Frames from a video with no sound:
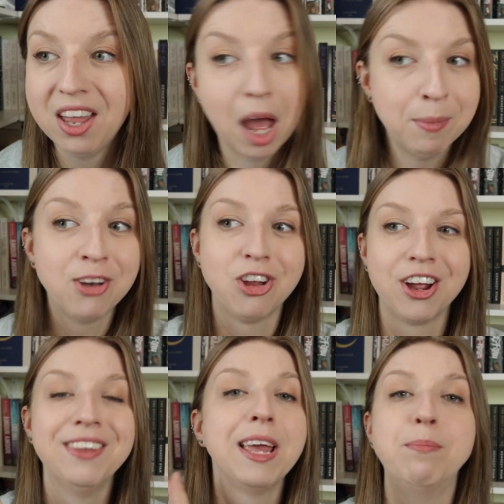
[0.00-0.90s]
I'm not
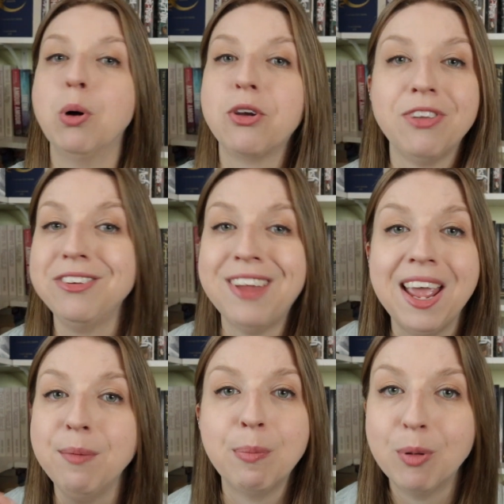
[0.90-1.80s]
talking like books on
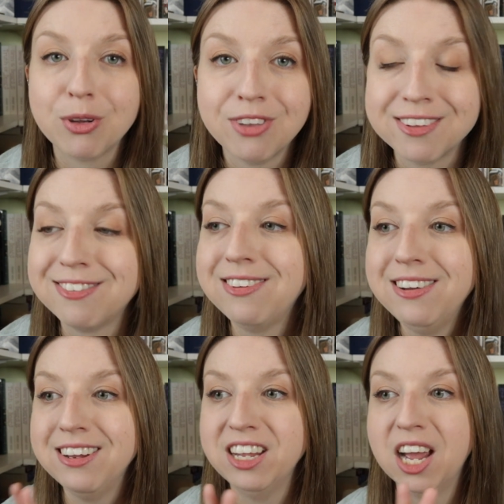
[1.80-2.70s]
tape, books on
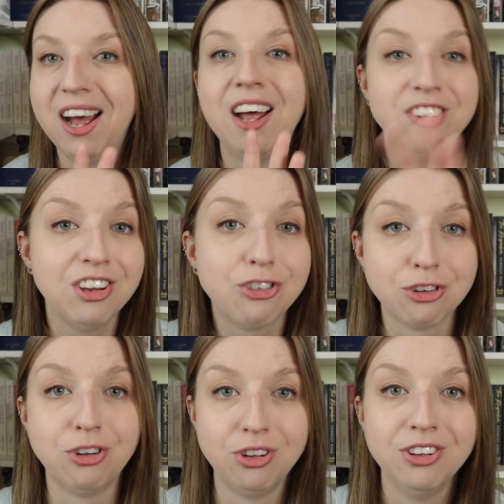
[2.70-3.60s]
CD, uh,
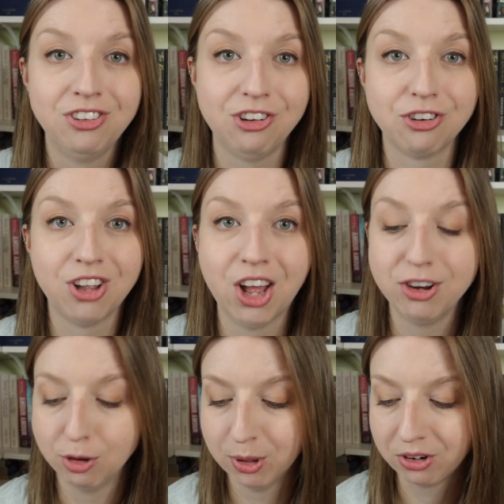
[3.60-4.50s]
digital, digital
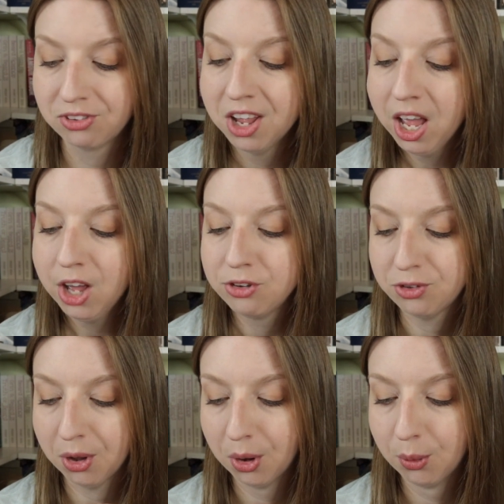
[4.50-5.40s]
audiobooks.
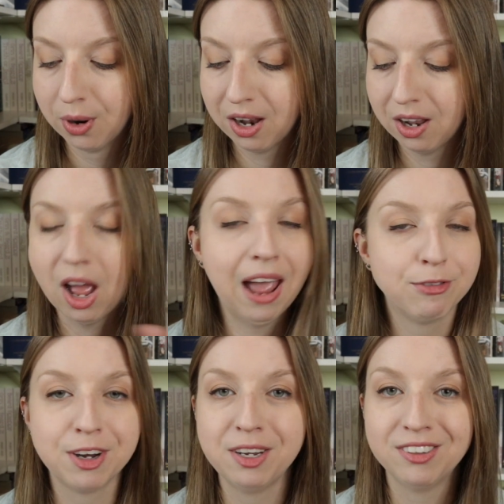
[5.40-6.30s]
So
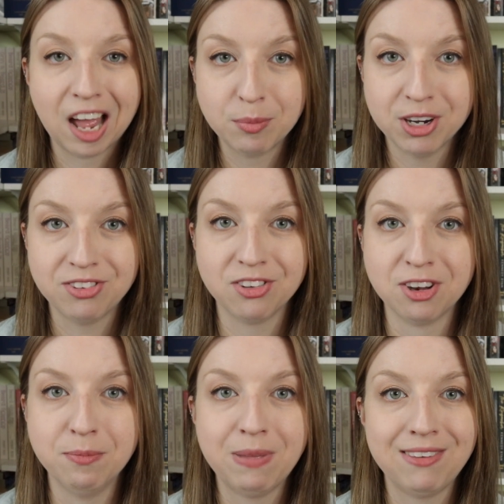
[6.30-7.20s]
every library
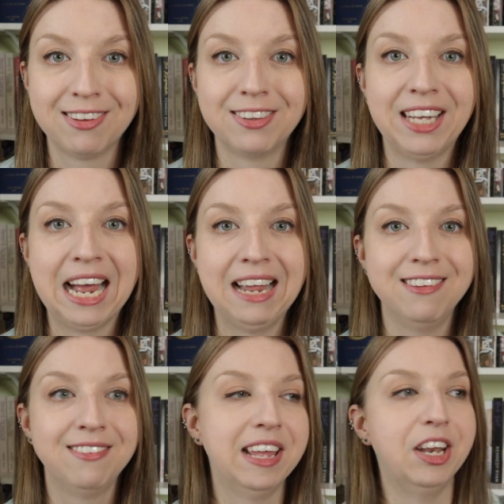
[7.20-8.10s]
system basically
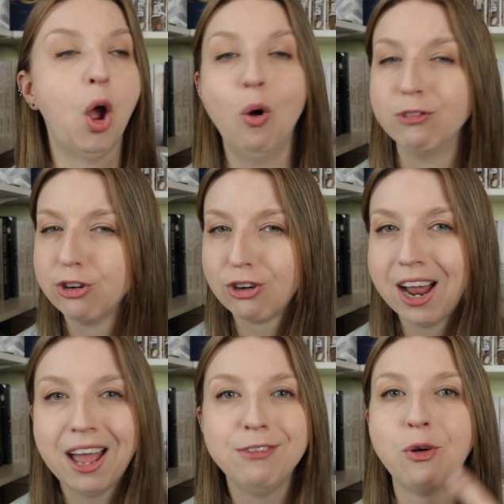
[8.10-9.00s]
has an
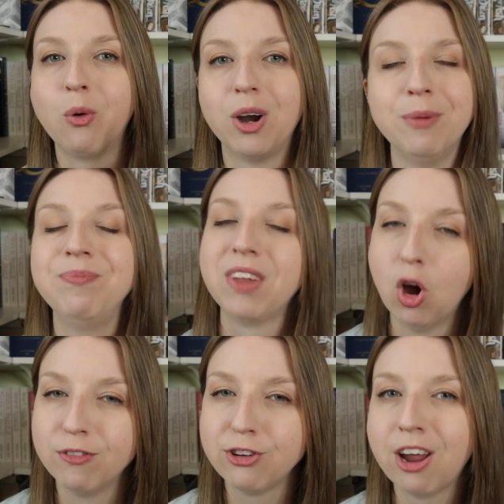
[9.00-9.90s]
overdrive or
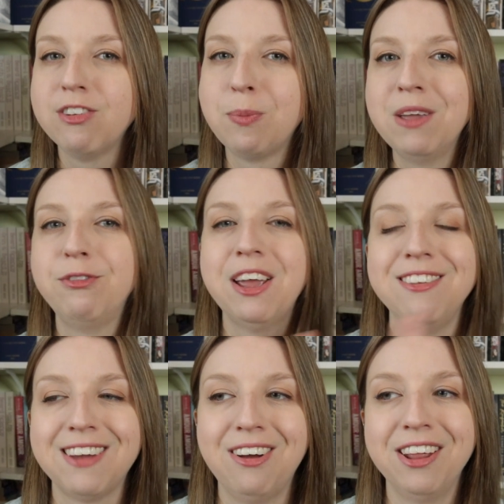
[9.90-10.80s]
Overdrive is being
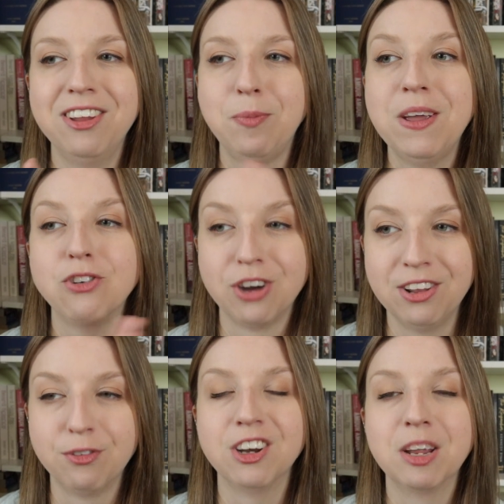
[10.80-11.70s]
phased out and is being
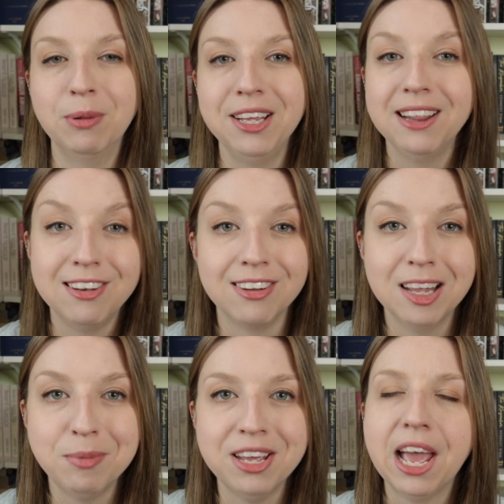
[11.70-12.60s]
transferred completely to
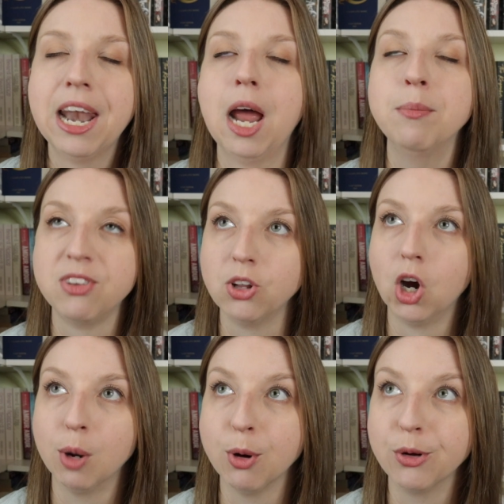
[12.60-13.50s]
Libby, and I'm still
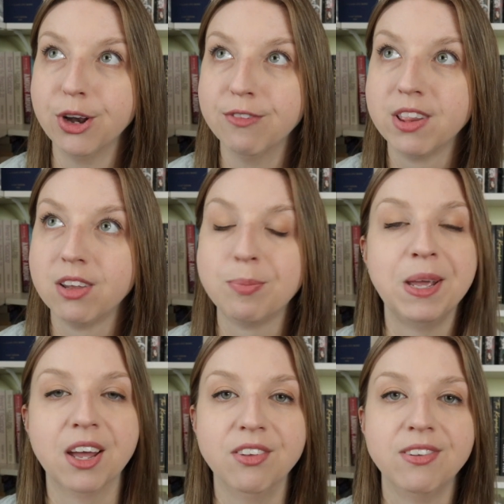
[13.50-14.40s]
heartbroken over this
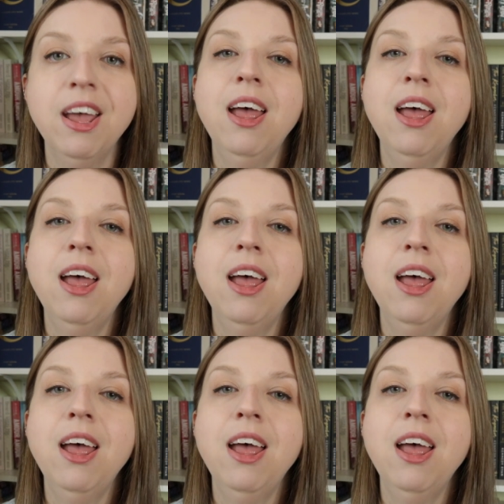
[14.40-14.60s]
because